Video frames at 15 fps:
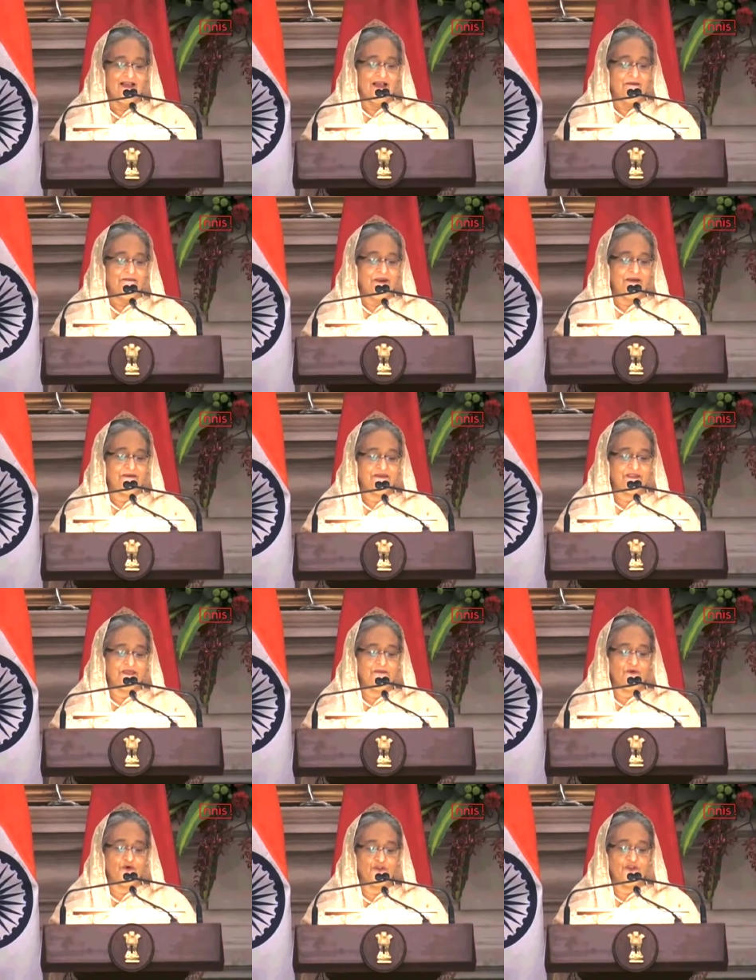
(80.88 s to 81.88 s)
Prime Minister
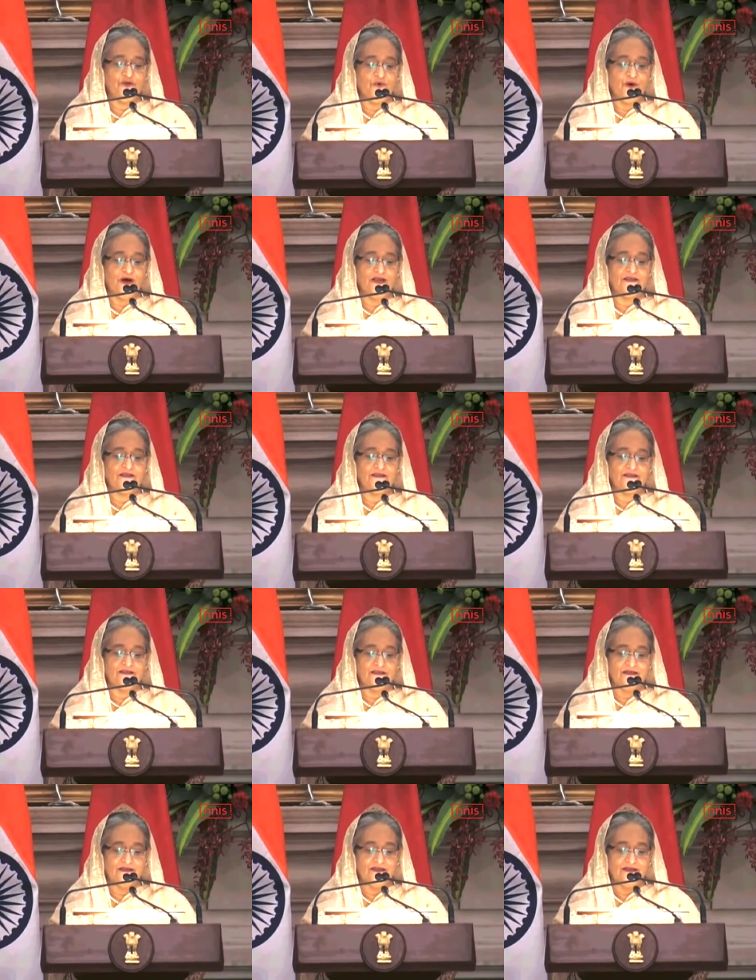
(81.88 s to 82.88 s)
Modi was
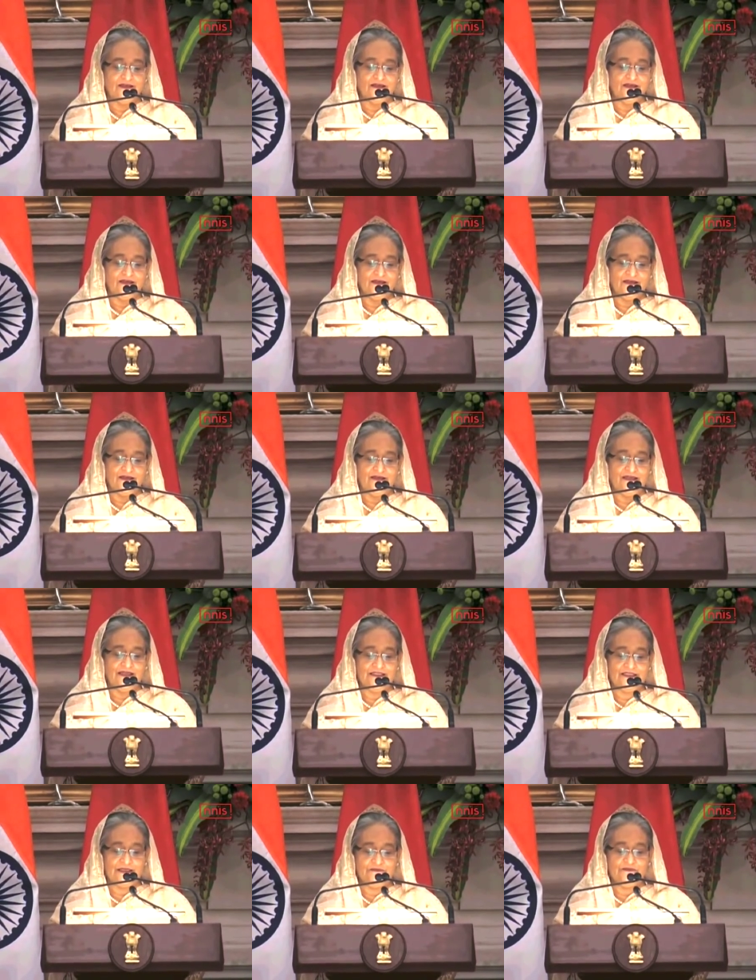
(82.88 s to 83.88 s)

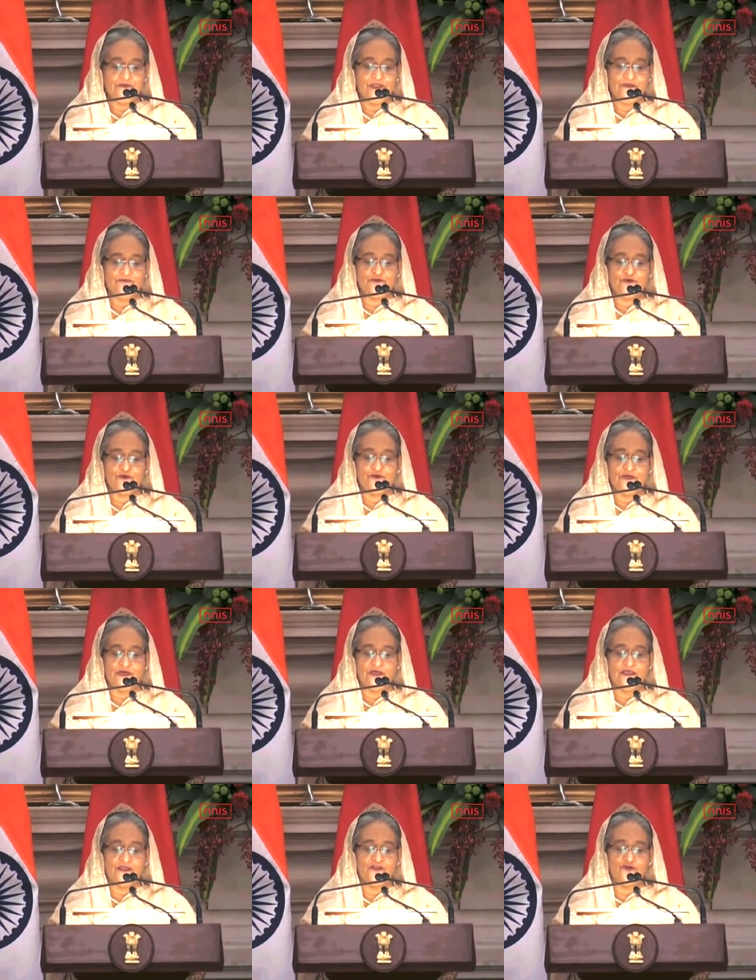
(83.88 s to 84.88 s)
receptive to the
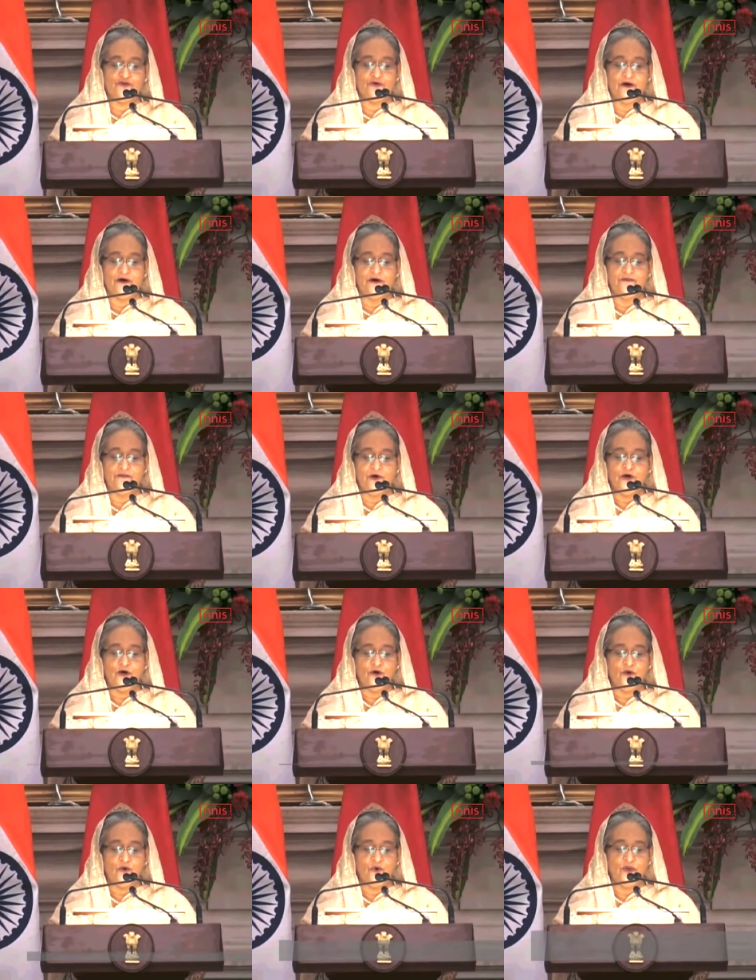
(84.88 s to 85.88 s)
issue of
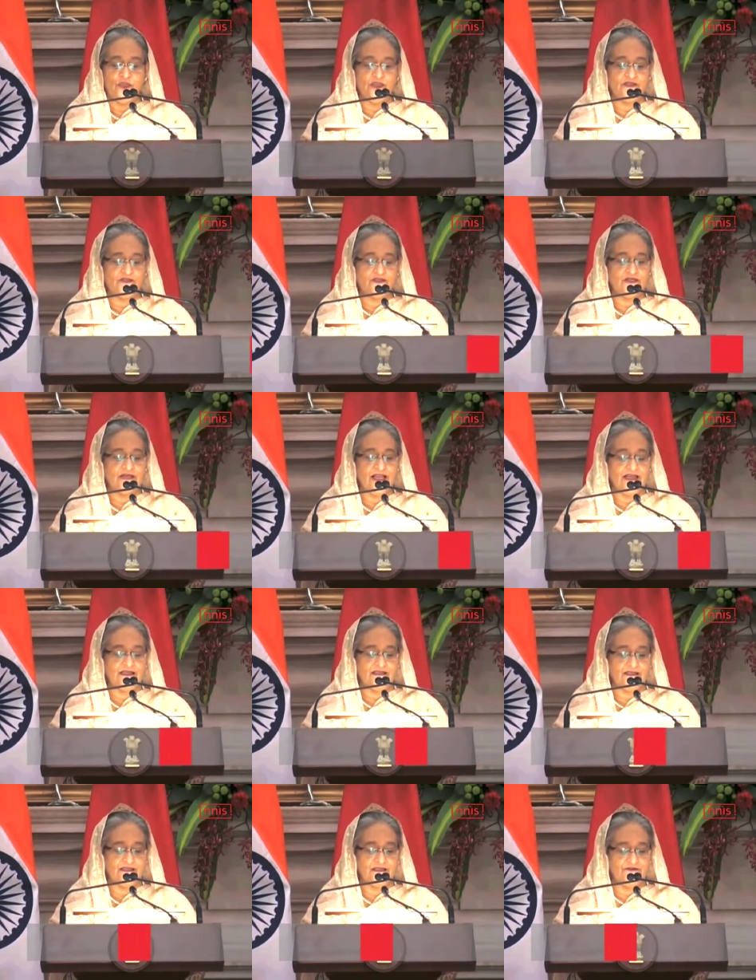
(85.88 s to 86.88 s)
growing
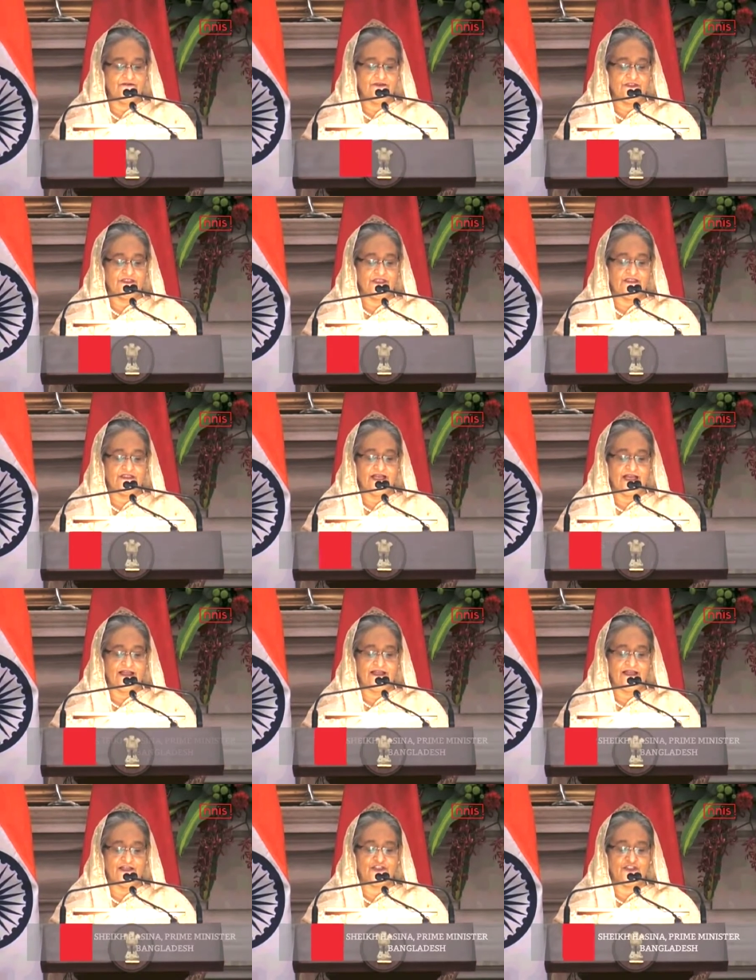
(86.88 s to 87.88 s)
trade deficit and
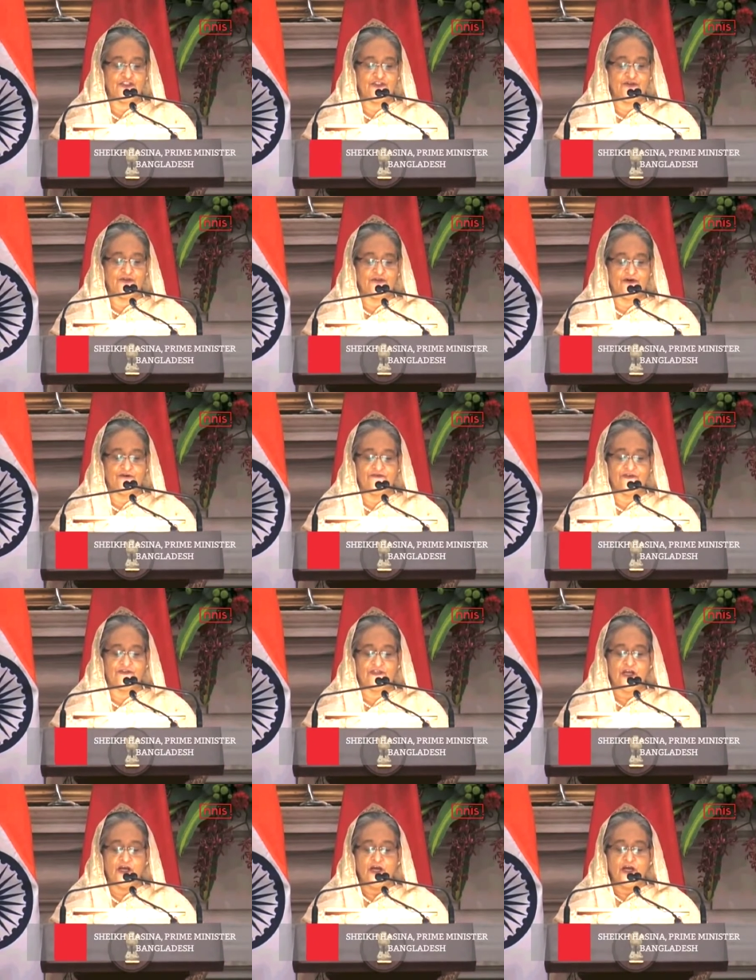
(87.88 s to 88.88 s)
assured of his
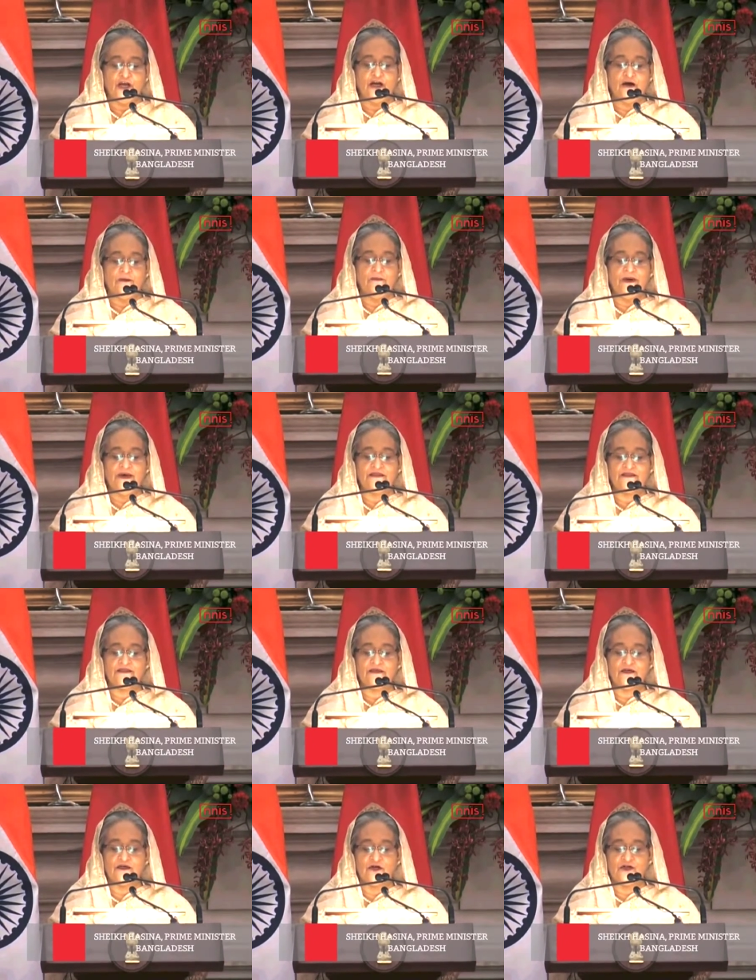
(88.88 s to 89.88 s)
government's
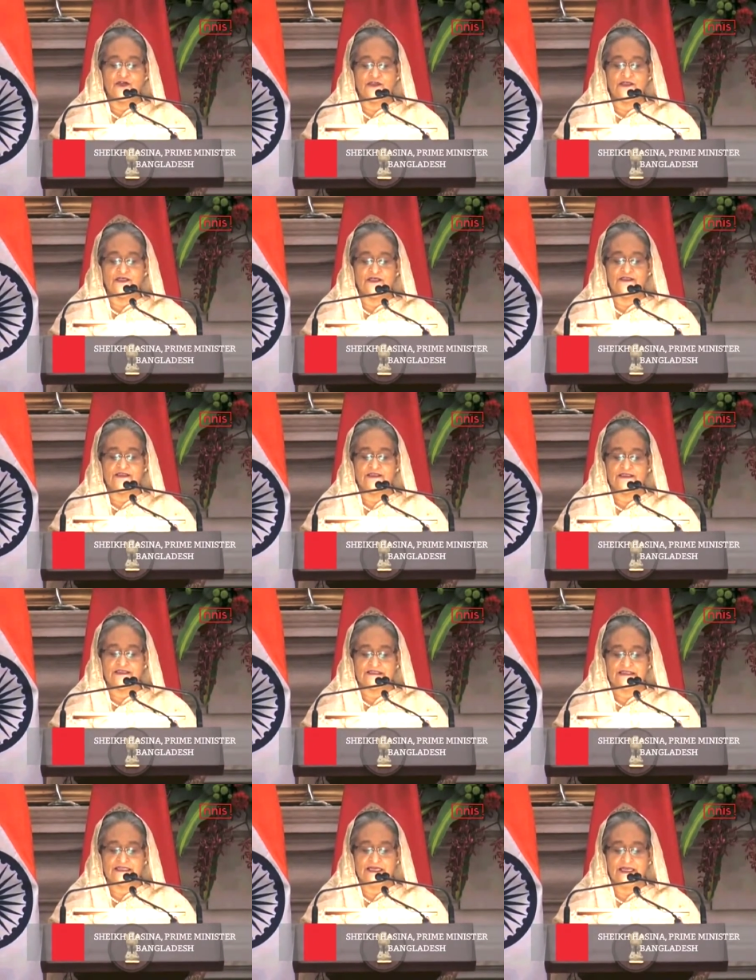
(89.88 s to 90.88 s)
concrete
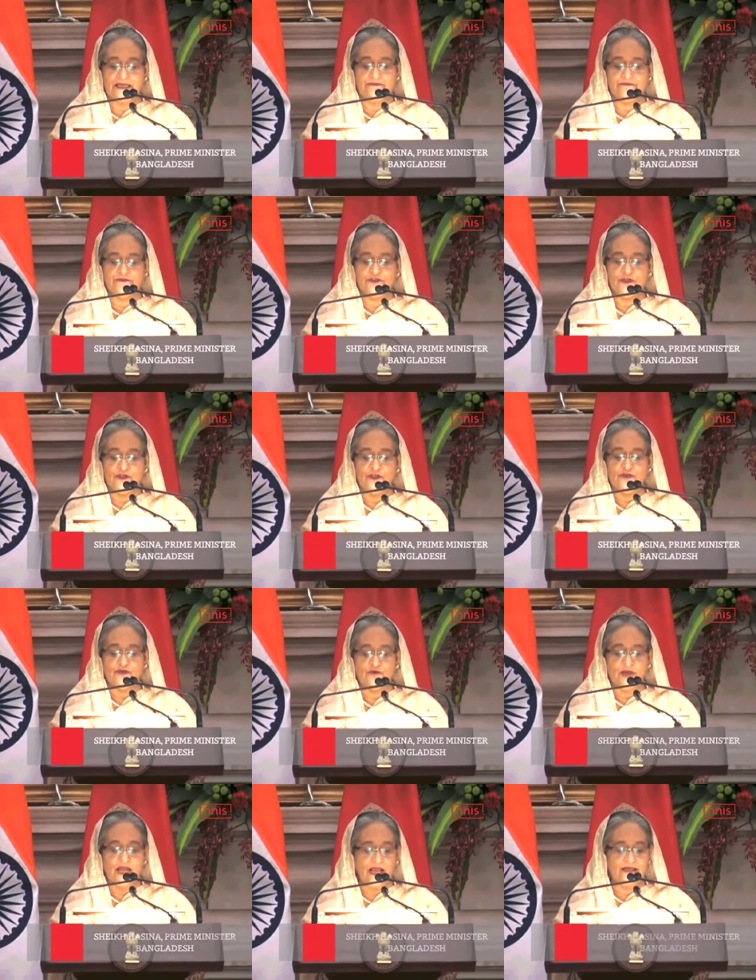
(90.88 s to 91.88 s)
steps
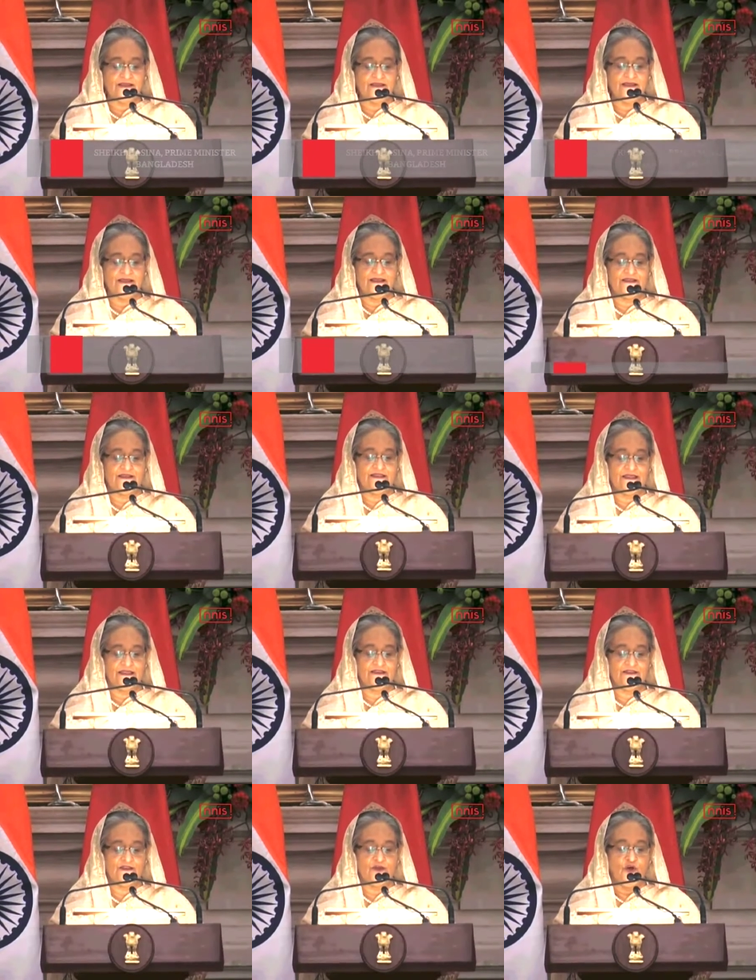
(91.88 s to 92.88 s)
to address
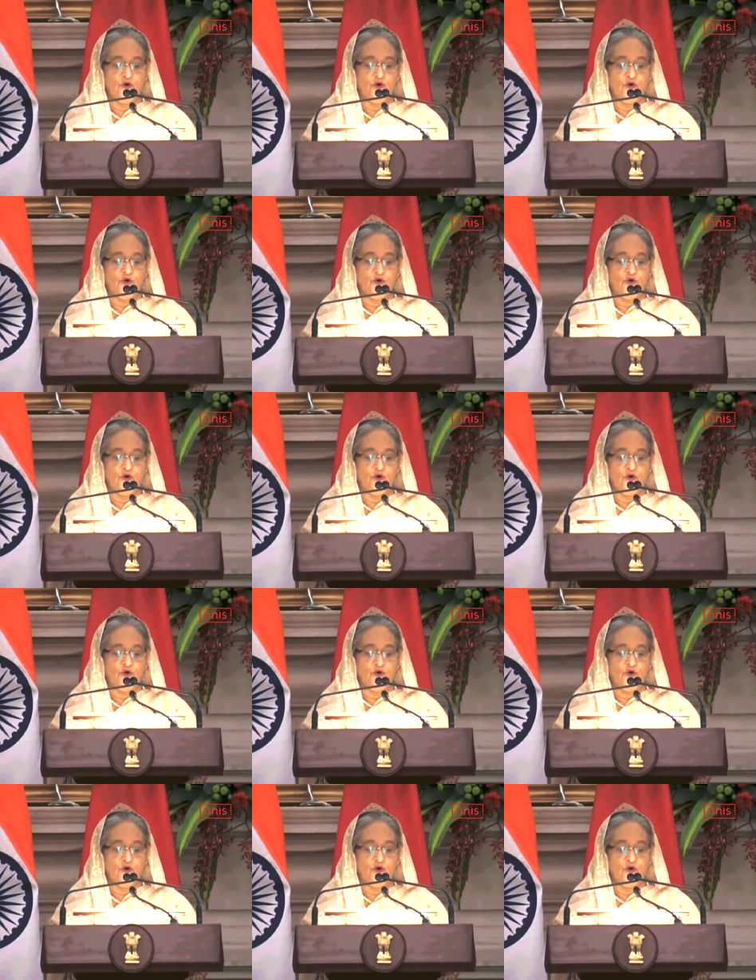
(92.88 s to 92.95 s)
this.